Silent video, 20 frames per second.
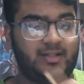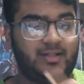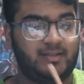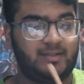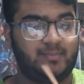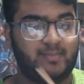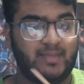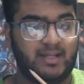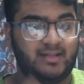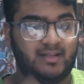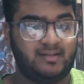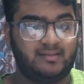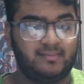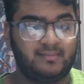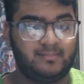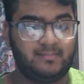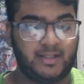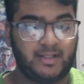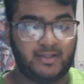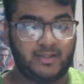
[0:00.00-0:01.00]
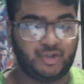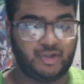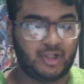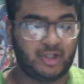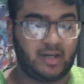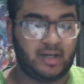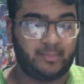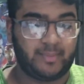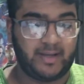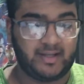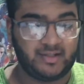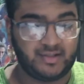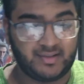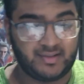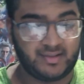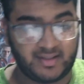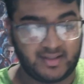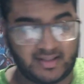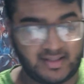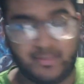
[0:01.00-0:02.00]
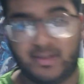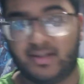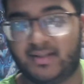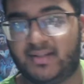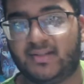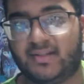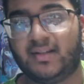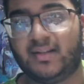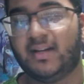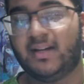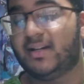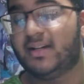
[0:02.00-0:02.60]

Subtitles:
to just make it like sharp edges because I mean this is